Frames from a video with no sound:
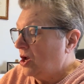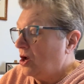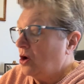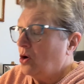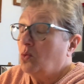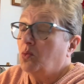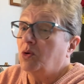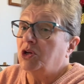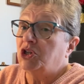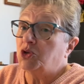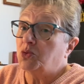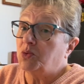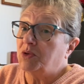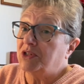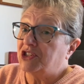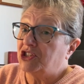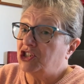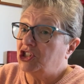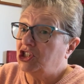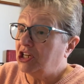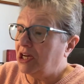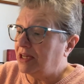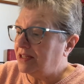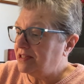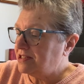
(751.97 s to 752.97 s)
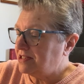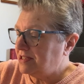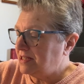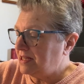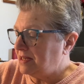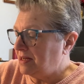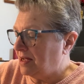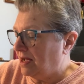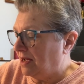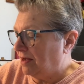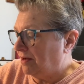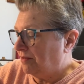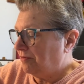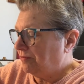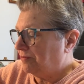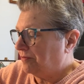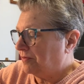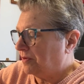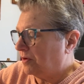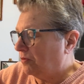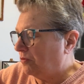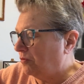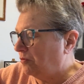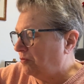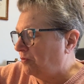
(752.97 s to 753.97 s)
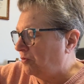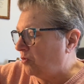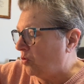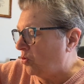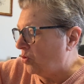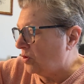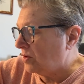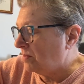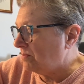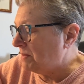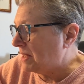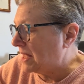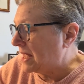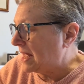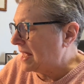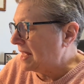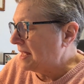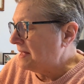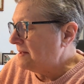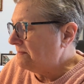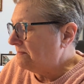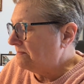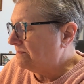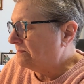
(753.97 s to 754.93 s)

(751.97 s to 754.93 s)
which was just enough for me.